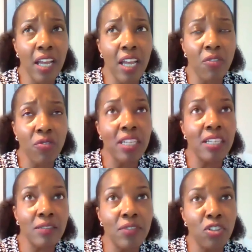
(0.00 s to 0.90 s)
every
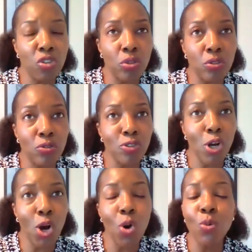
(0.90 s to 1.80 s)
individual's
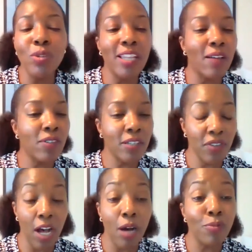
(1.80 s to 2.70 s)
own level of
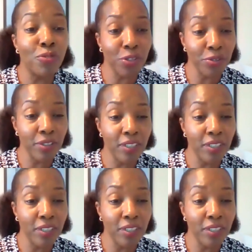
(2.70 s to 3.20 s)
comfort